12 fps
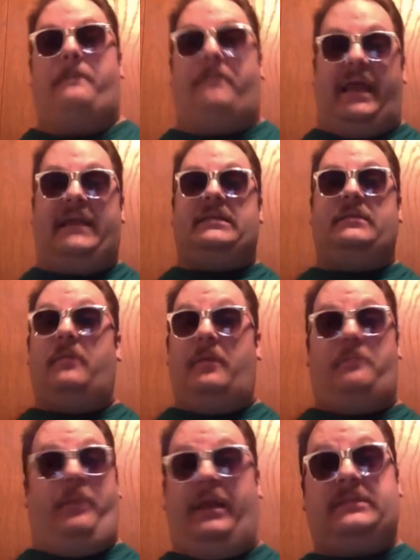picks him
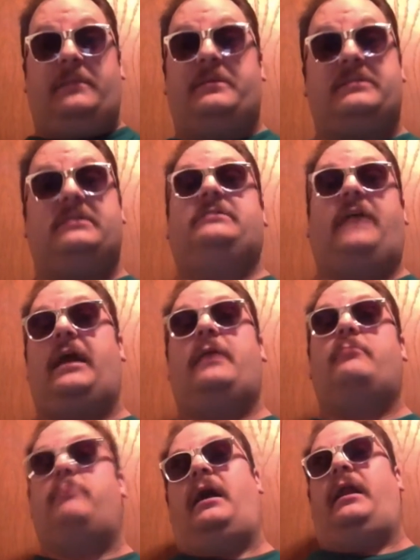picks up his entire
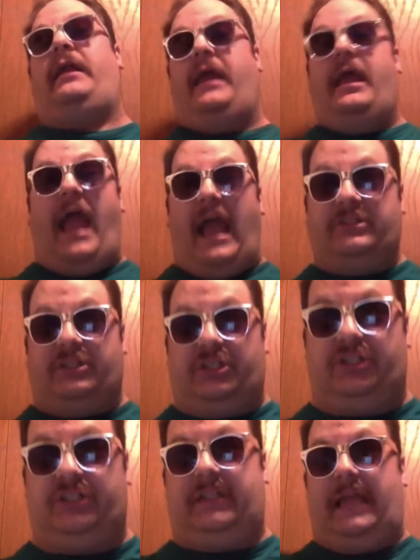body and just
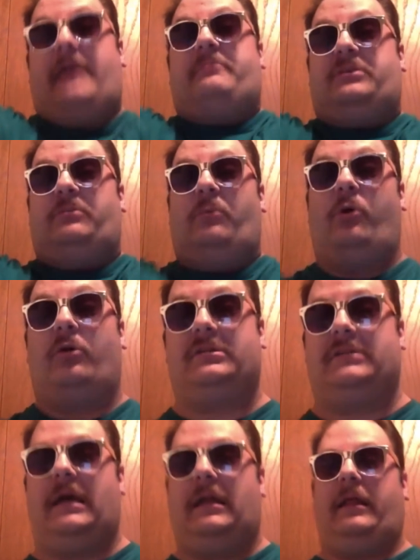slams him
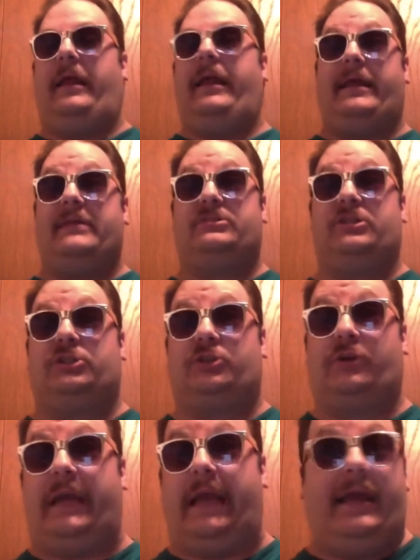horizontally against a
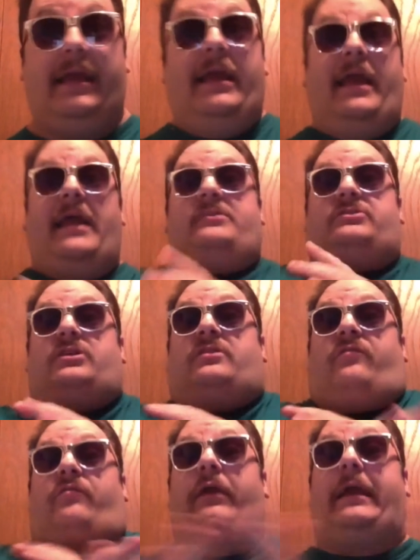tree. It's
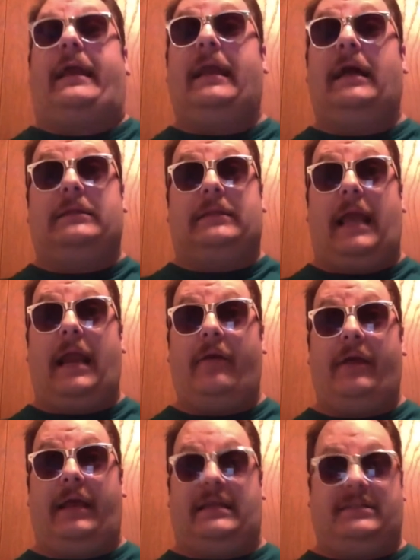just freaking
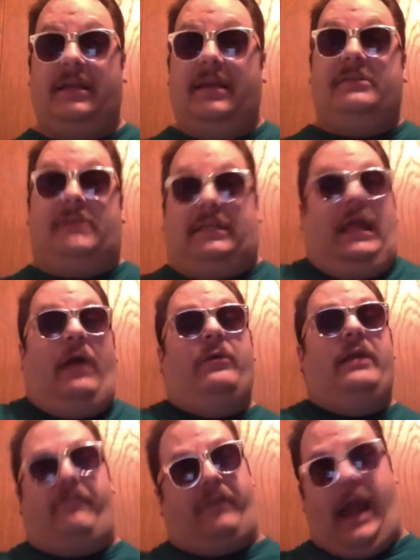hilarious. It's like that would
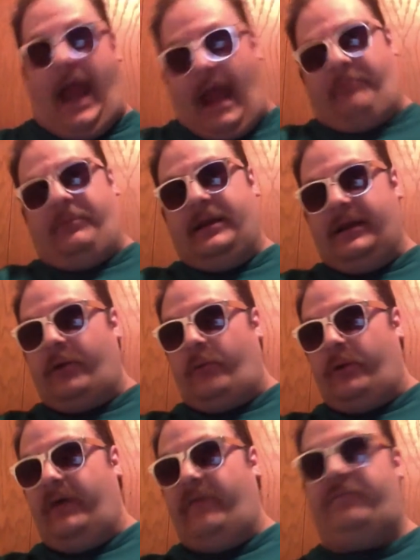never happen in a
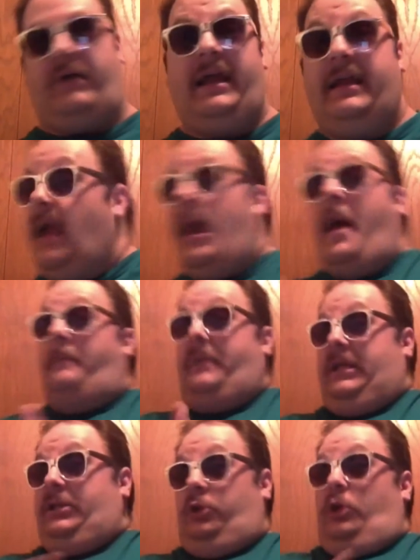real fight, but
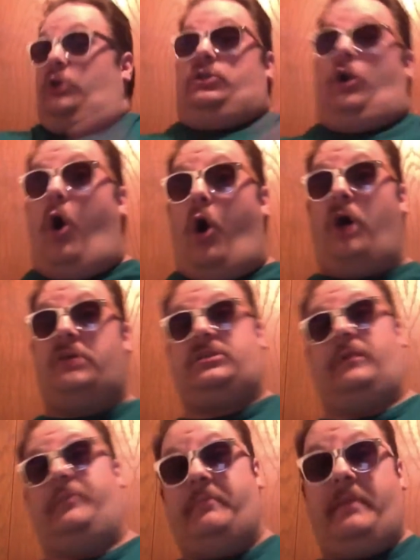it looks
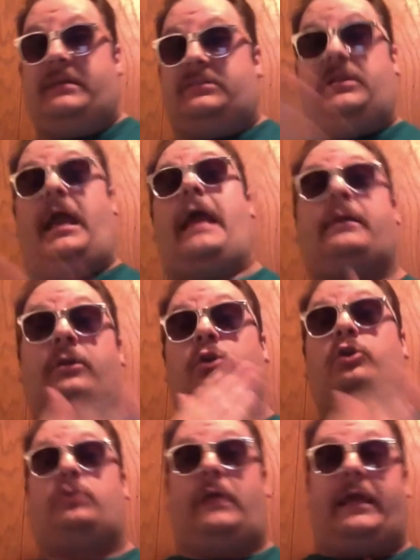awesome. It makes Danton
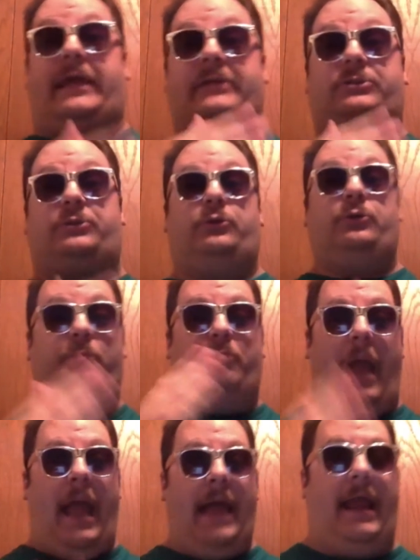look like a true
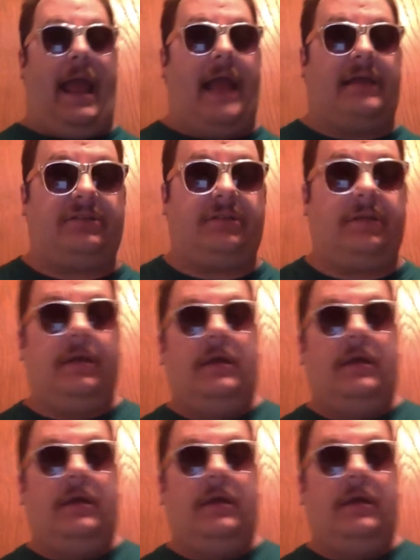badass.